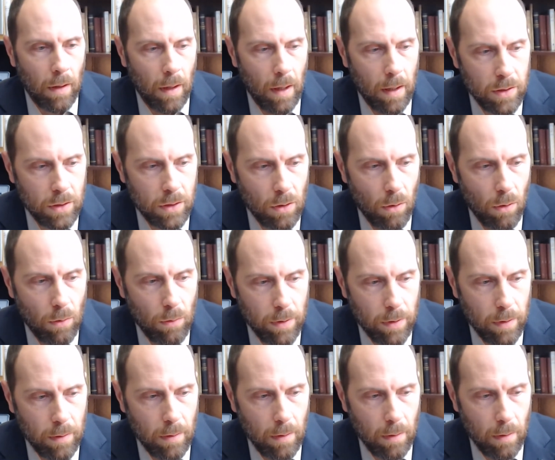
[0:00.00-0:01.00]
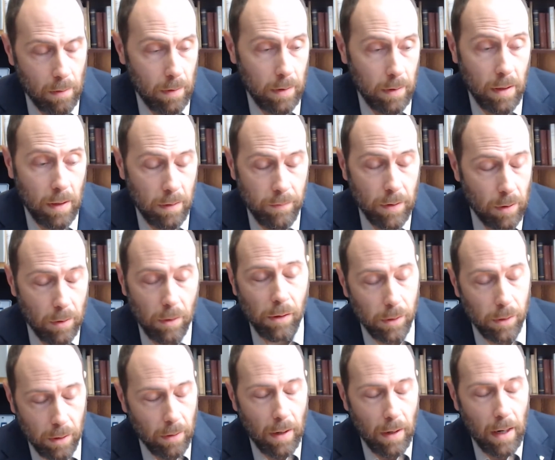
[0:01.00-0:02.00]
and so and even
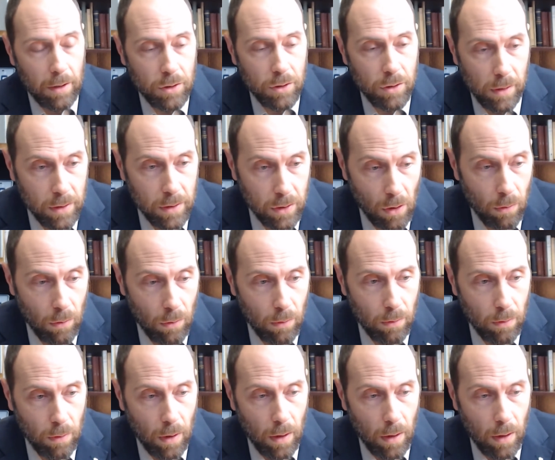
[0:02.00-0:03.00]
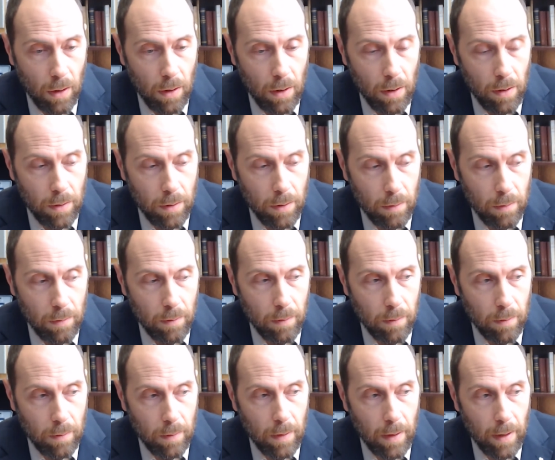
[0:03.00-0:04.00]
earlier actually. So,
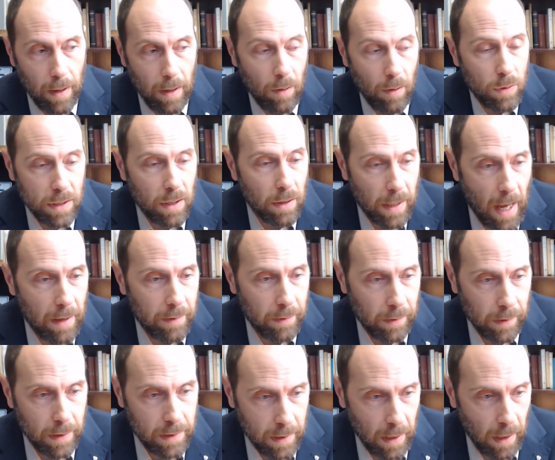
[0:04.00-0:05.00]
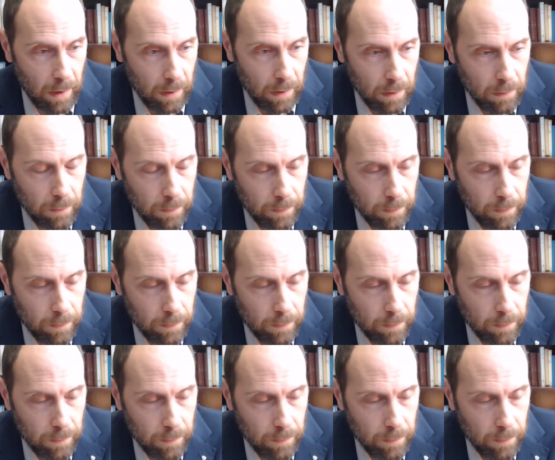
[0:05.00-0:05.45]
and it was a Catholic state.